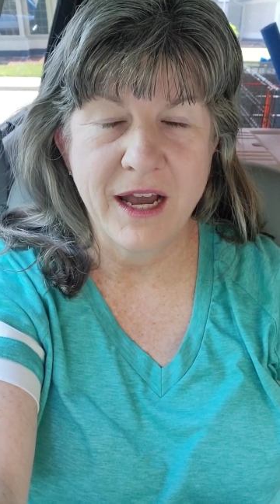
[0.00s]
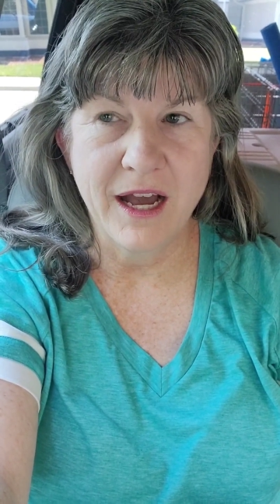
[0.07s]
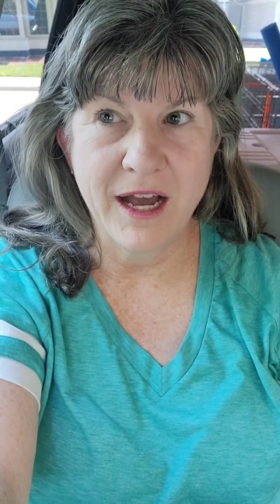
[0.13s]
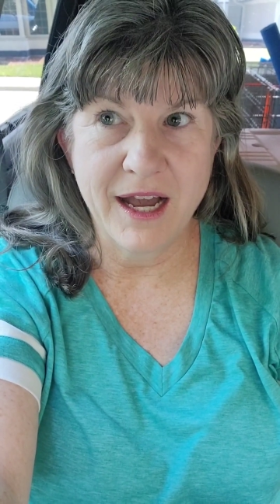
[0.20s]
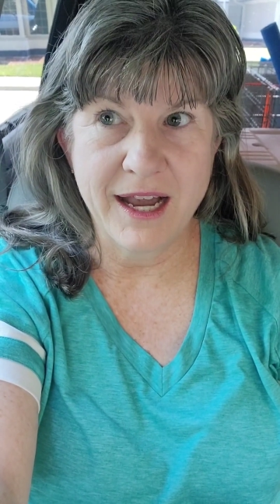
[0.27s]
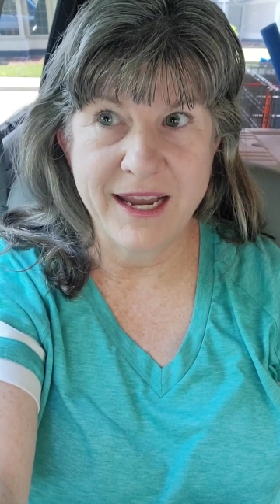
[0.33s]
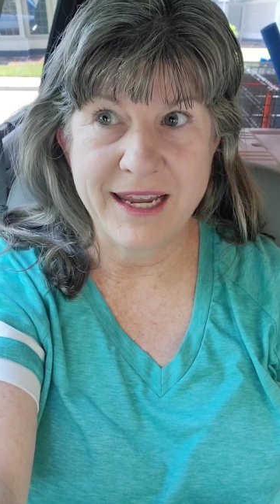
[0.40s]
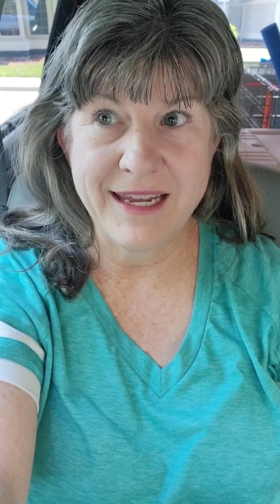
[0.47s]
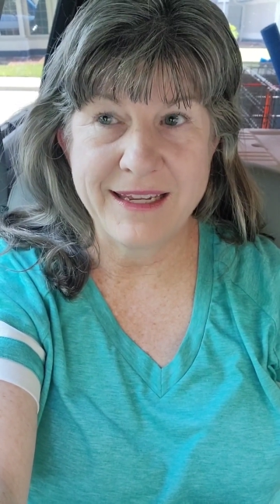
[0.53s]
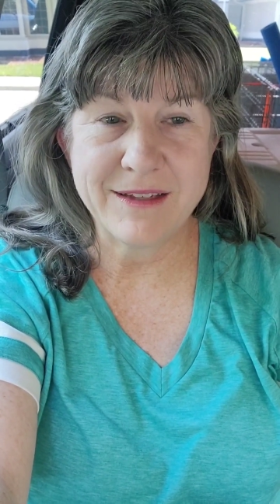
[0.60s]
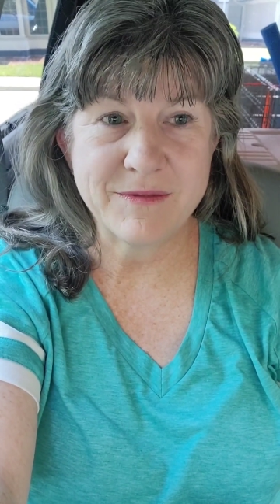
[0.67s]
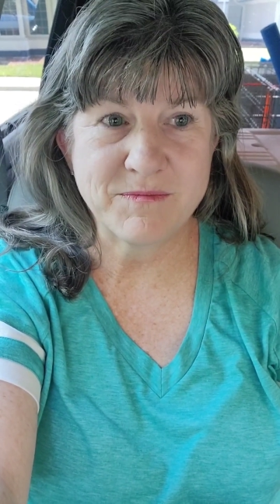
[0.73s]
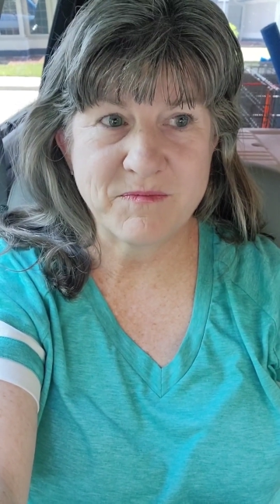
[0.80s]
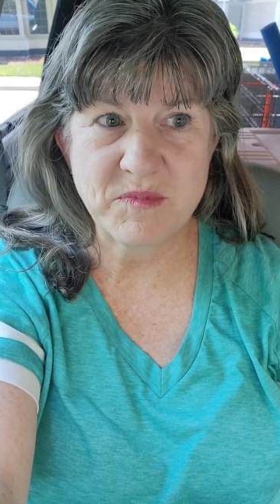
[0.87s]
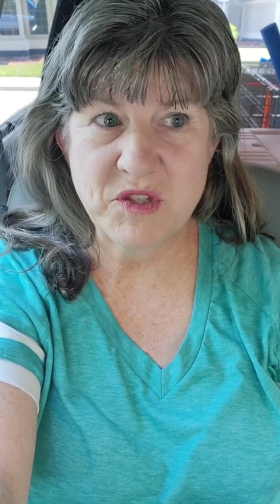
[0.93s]
I
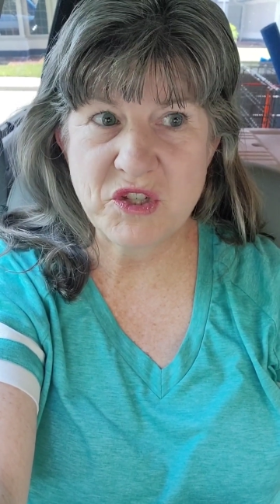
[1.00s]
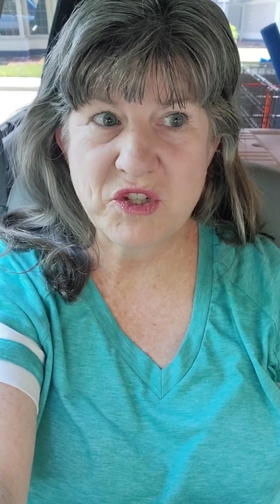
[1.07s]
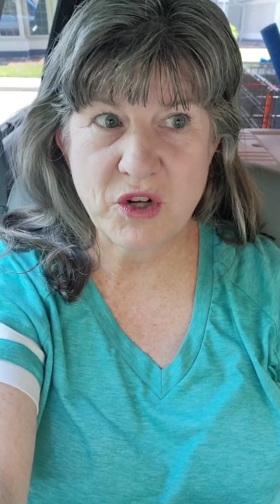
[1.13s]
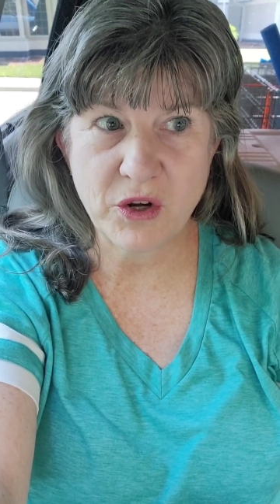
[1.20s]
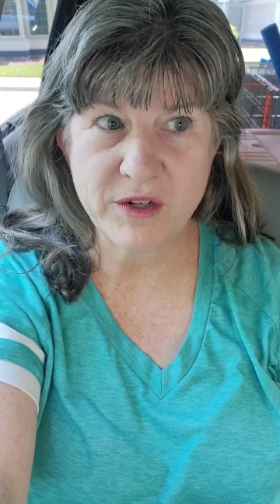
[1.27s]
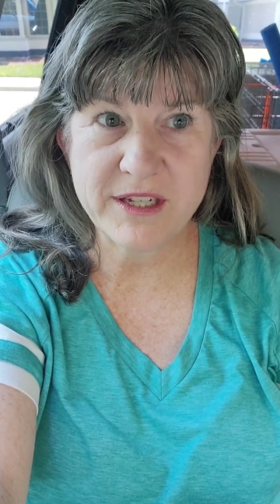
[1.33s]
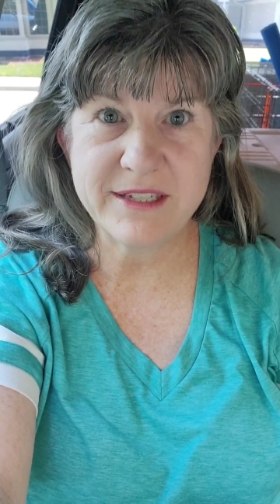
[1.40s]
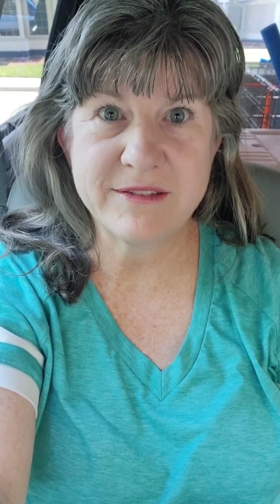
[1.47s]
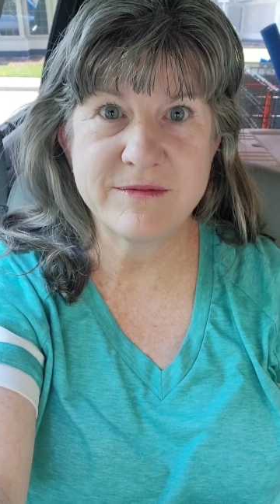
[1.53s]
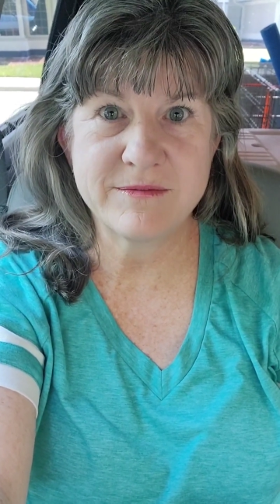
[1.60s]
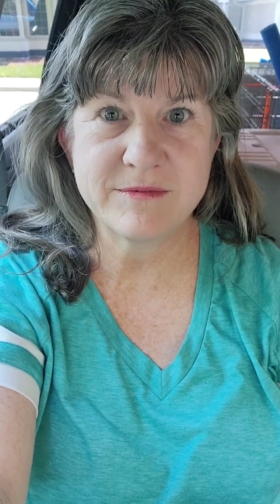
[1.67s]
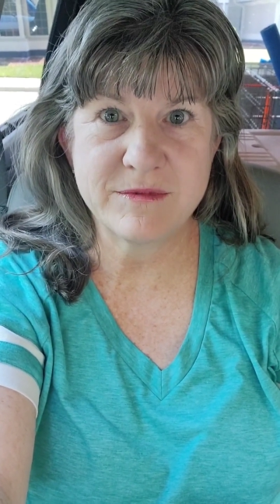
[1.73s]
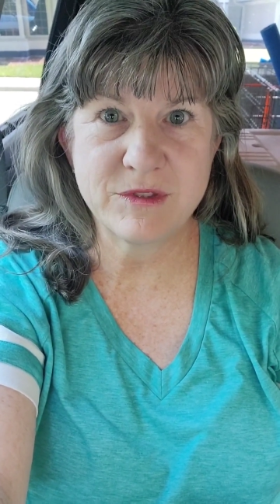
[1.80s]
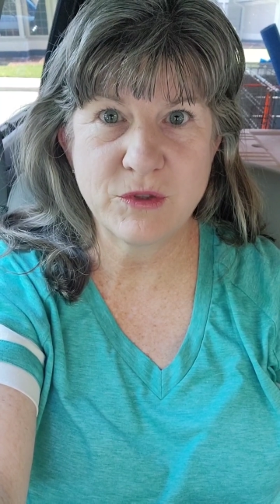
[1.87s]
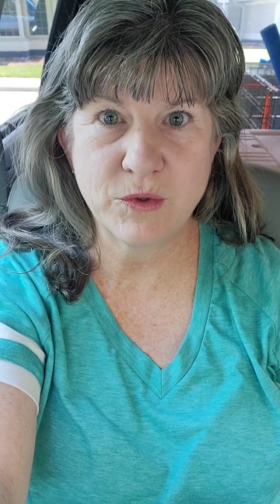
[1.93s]
started
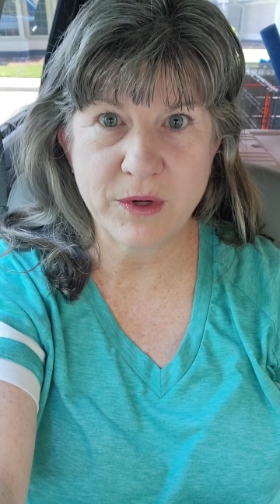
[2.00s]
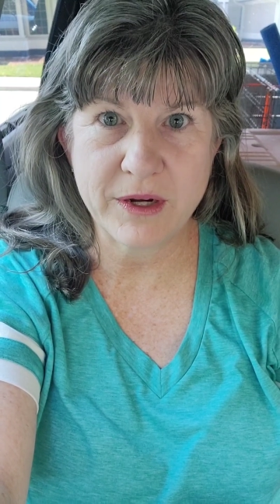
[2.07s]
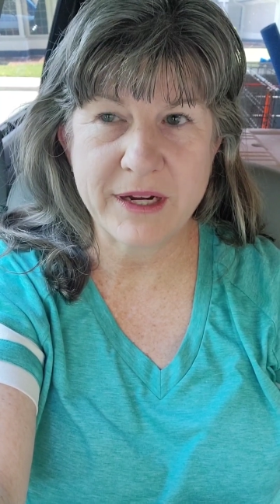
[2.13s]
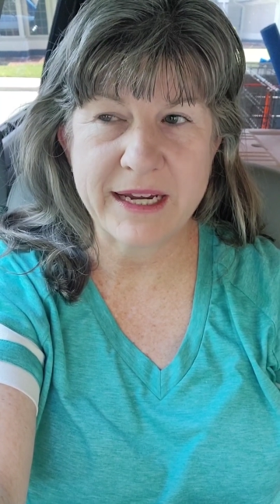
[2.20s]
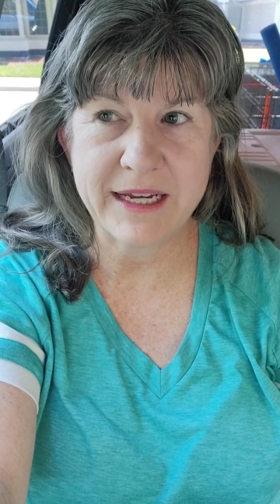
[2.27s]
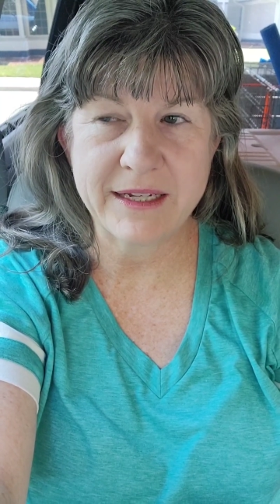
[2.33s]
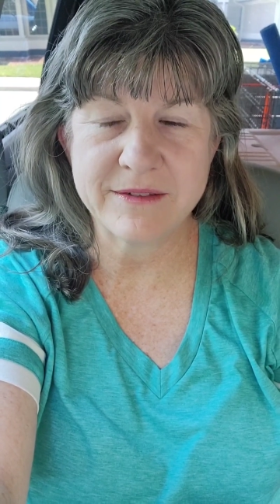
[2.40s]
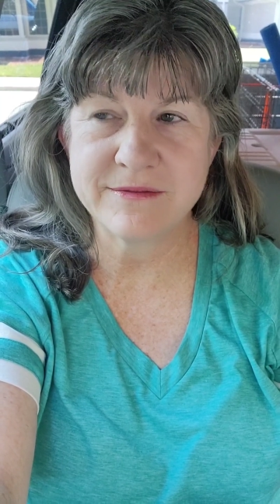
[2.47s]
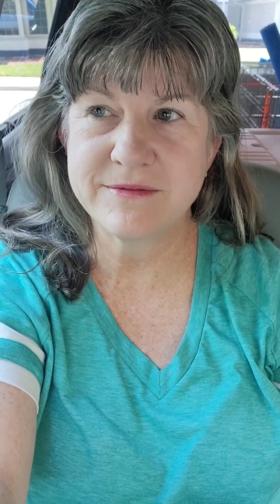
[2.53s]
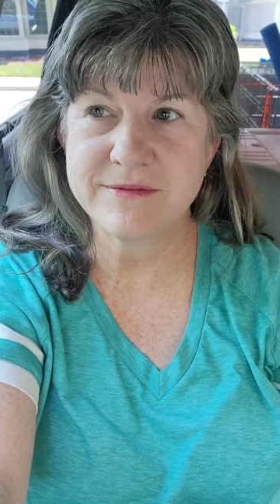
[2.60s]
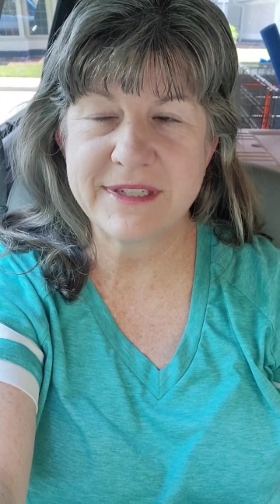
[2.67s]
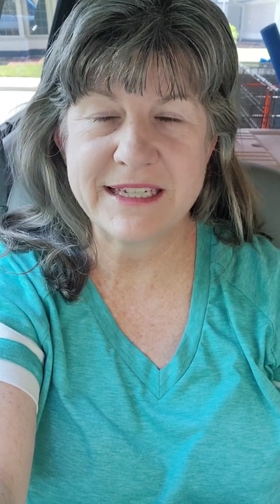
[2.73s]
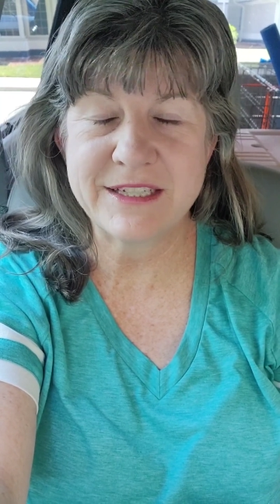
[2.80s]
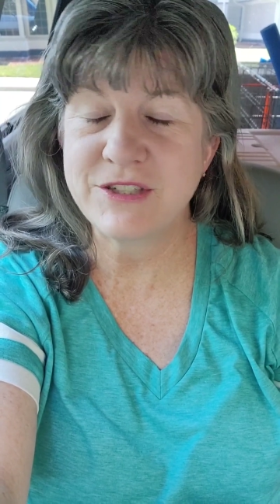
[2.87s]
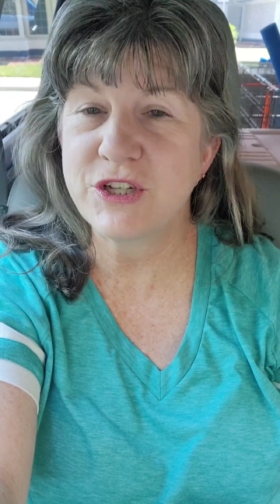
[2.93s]
luring
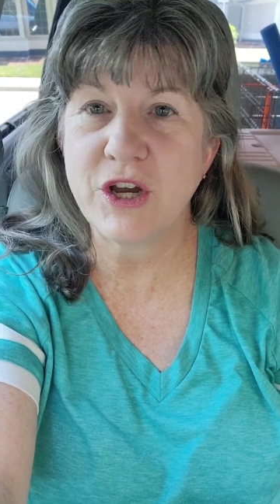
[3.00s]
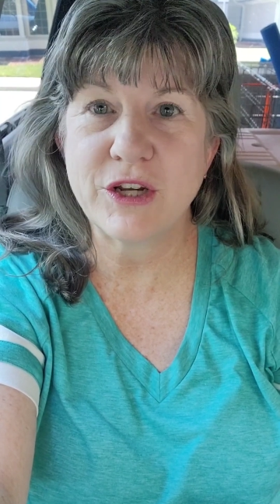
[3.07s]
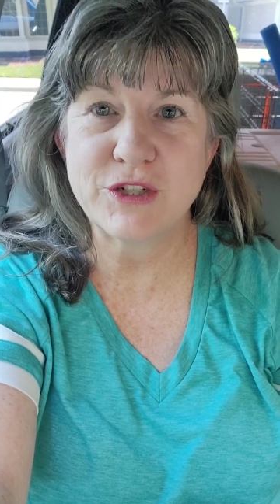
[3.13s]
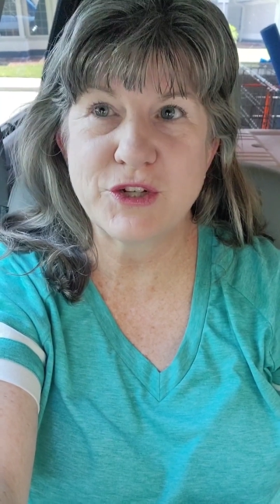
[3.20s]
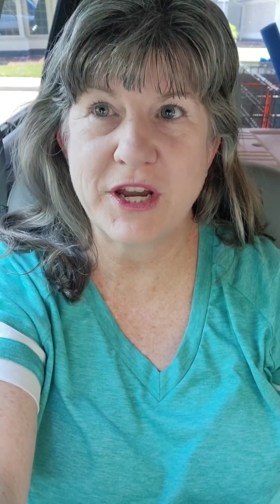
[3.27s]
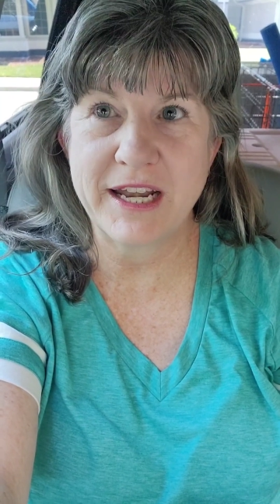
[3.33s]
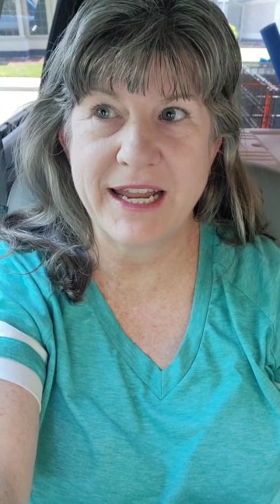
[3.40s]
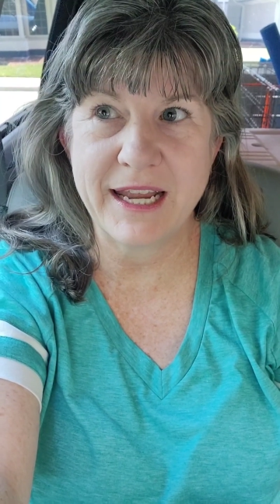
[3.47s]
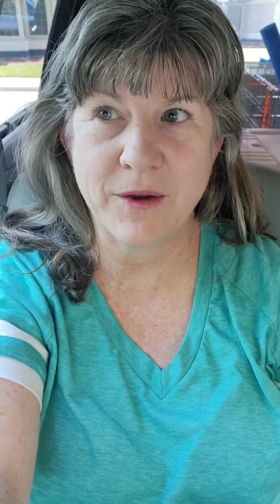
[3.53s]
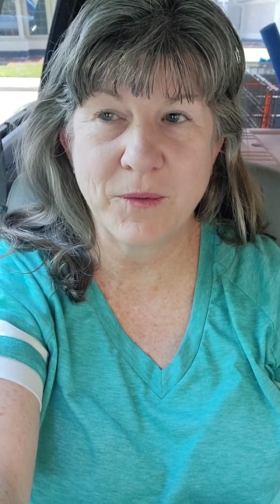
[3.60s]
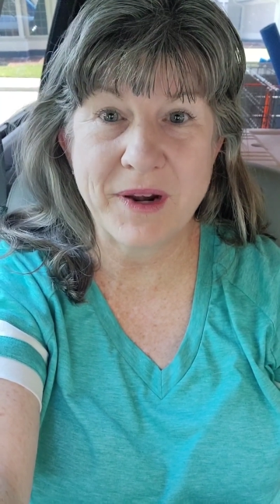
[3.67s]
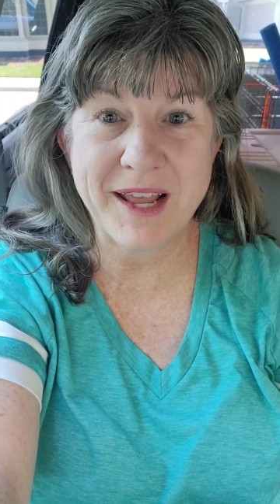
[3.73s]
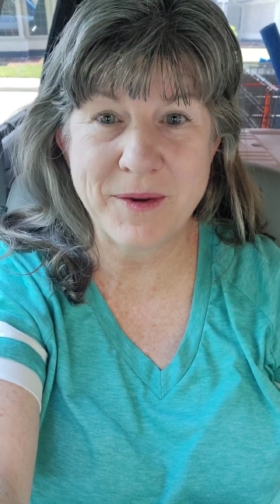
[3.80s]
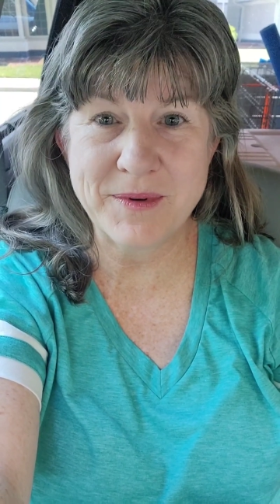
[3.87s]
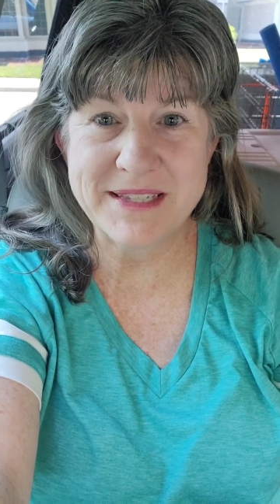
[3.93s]
in dog training
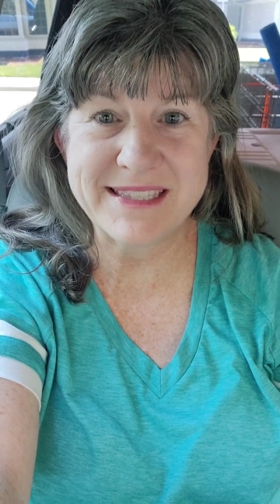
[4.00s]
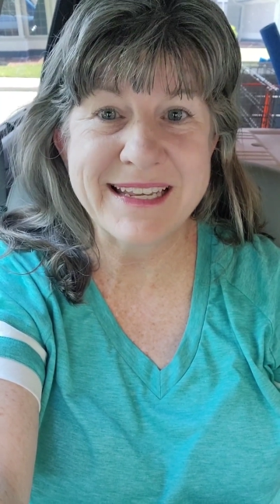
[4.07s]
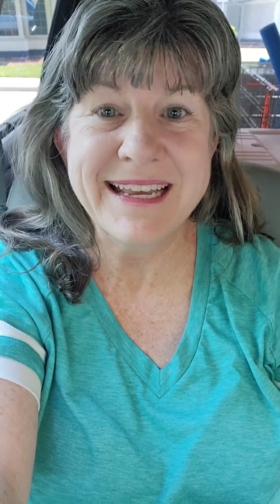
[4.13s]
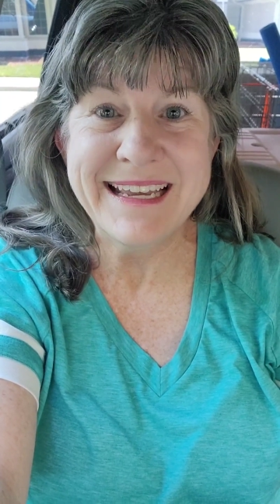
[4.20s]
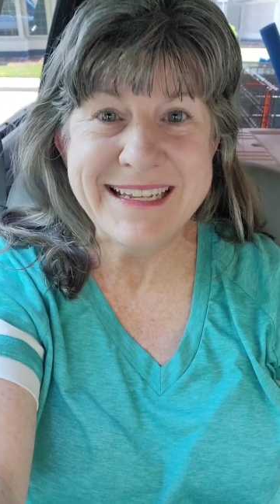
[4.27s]
when I was